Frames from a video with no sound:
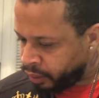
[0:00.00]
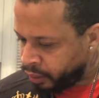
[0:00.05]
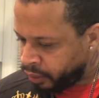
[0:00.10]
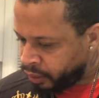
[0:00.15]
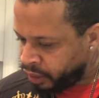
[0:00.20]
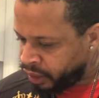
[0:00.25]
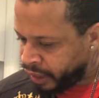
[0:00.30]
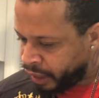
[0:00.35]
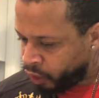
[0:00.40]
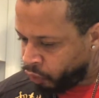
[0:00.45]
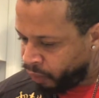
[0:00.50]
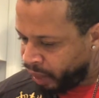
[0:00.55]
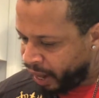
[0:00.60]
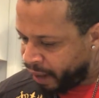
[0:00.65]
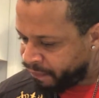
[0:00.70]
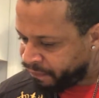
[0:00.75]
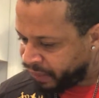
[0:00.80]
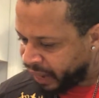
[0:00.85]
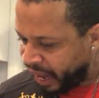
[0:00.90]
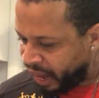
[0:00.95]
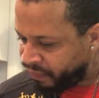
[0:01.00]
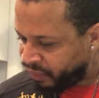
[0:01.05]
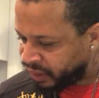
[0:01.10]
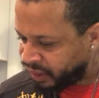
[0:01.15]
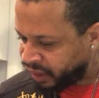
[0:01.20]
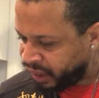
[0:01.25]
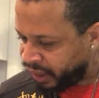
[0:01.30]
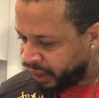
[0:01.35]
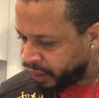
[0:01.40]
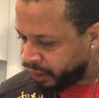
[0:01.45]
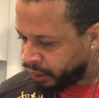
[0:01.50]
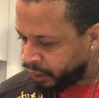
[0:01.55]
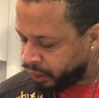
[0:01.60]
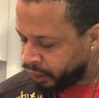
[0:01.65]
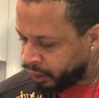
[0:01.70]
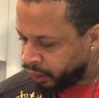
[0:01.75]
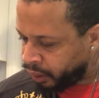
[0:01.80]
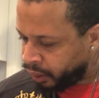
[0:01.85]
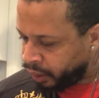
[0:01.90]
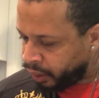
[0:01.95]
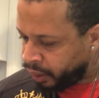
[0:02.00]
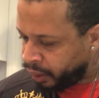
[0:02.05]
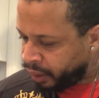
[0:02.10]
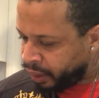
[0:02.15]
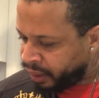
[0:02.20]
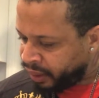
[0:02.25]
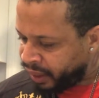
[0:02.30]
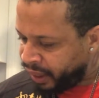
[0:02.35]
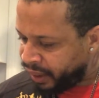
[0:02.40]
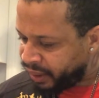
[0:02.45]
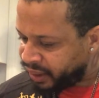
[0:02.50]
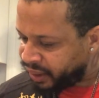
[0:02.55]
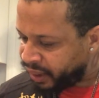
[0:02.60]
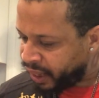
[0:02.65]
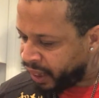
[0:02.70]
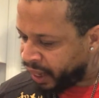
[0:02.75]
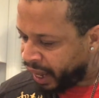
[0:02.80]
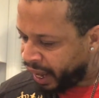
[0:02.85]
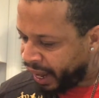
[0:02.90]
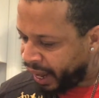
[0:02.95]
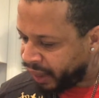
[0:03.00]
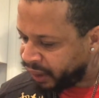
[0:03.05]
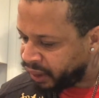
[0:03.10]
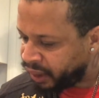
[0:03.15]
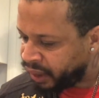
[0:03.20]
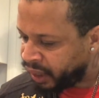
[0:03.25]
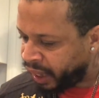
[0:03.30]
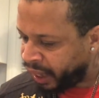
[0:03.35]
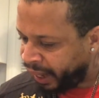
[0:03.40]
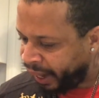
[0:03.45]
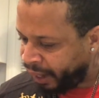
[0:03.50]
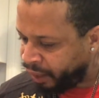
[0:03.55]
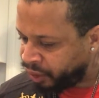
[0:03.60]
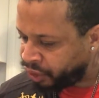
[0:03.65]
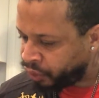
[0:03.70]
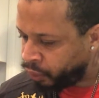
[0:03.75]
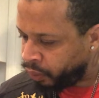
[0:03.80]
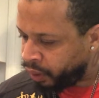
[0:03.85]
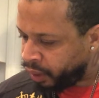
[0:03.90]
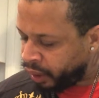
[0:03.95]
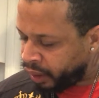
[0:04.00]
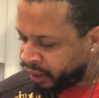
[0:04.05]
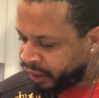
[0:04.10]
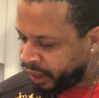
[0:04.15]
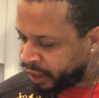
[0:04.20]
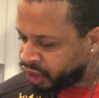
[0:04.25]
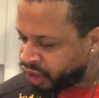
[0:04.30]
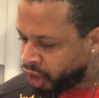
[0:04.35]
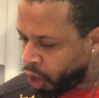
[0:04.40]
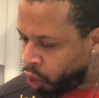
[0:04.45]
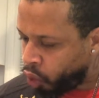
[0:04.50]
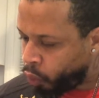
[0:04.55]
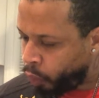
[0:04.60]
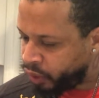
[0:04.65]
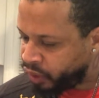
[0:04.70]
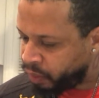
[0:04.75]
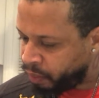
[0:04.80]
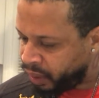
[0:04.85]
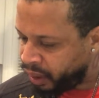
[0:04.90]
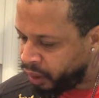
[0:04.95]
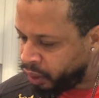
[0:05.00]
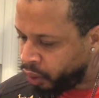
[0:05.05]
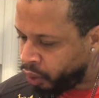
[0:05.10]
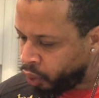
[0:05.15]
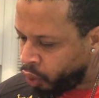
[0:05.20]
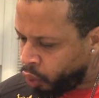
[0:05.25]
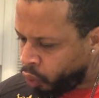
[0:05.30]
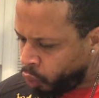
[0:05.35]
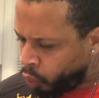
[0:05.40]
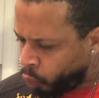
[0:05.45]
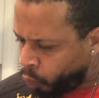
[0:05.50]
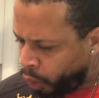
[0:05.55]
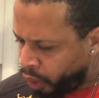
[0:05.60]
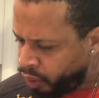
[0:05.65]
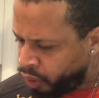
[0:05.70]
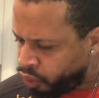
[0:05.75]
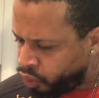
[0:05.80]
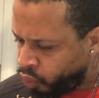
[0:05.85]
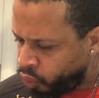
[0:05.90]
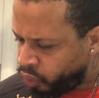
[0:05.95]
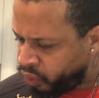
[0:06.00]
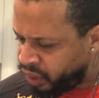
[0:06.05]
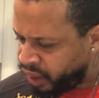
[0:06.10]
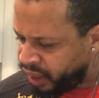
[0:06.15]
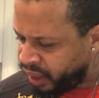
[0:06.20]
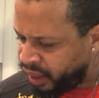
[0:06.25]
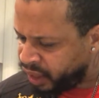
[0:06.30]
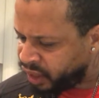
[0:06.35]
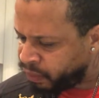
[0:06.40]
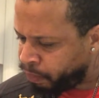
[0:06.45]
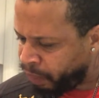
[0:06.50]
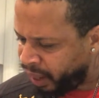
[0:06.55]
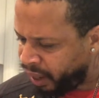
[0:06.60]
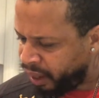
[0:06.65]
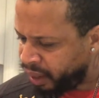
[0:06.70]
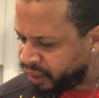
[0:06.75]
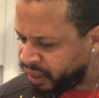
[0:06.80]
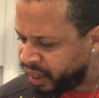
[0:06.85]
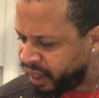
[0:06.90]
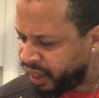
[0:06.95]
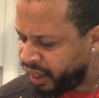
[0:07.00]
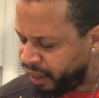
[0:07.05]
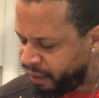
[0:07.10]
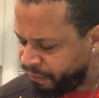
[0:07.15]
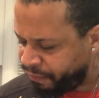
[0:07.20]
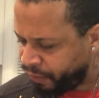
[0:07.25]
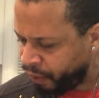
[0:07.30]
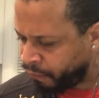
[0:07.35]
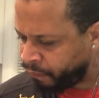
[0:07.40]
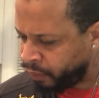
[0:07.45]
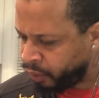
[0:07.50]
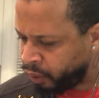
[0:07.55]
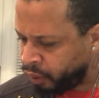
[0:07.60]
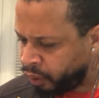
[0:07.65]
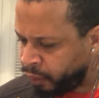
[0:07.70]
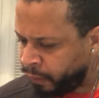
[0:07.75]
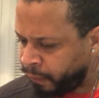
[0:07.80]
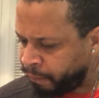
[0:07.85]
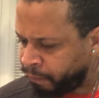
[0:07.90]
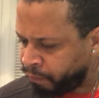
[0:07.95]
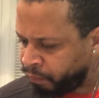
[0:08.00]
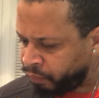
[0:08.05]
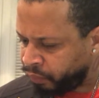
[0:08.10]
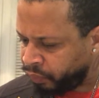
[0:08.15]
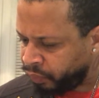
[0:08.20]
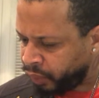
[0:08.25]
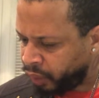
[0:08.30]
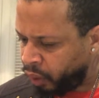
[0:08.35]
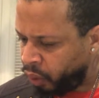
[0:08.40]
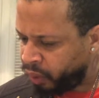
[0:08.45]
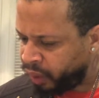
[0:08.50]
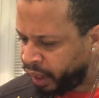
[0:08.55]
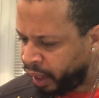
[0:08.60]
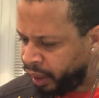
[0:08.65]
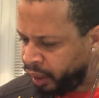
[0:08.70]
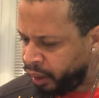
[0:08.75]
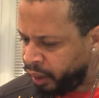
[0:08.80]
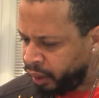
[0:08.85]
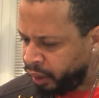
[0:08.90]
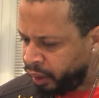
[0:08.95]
Zechariah 5 and 10. Then said I to the angel that talked with me, whether do these bear the ephah? Okay?